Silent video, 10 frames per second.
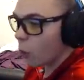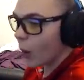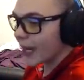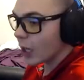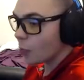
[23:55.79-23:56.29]
to
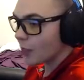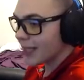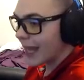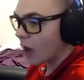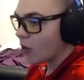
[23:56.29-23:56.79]
a wide
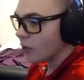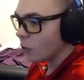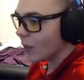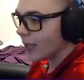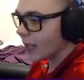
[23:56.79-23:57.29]
open
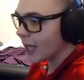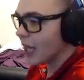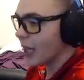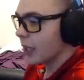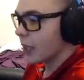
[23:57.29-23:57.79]
Calvin
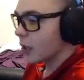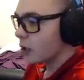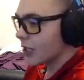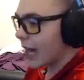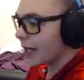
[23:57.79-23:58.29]
Ridley,
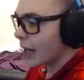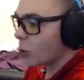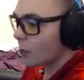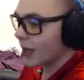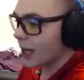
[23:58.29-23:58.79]
who's
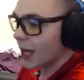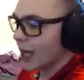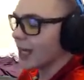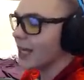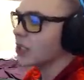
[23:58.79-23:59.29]
got an
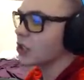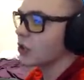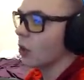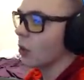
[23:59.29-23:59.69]
opening, and he